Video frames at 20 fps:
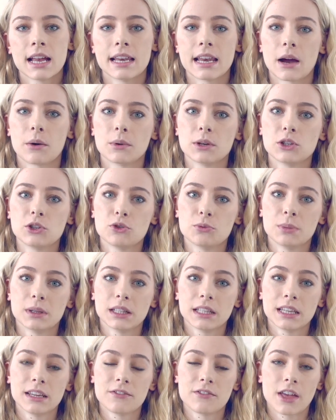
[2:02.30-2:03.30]
Now we do
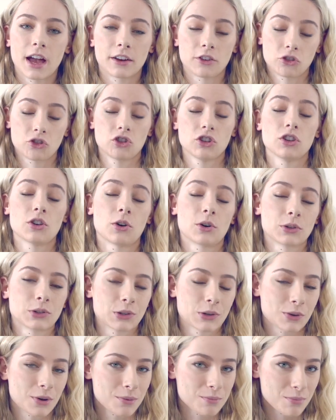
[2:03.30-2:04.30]
believe that she
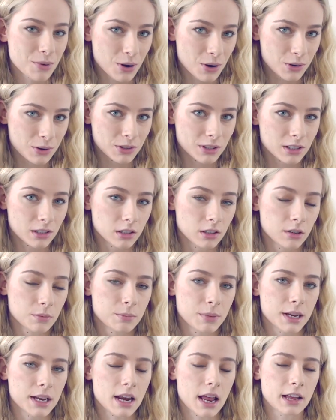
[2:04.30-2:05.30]
also composed a little
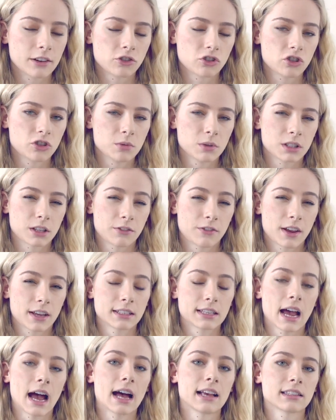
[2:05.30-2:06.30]
bit and she was a
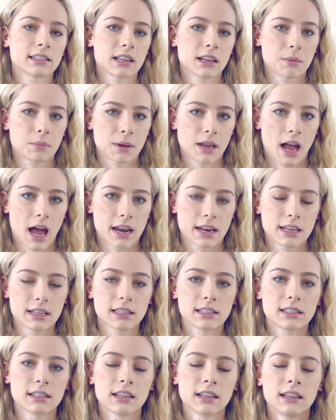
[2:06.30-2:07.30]
fantastic
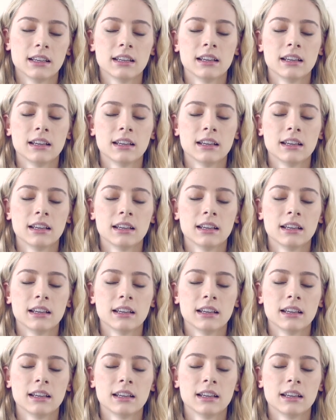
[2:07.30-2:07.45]
pianist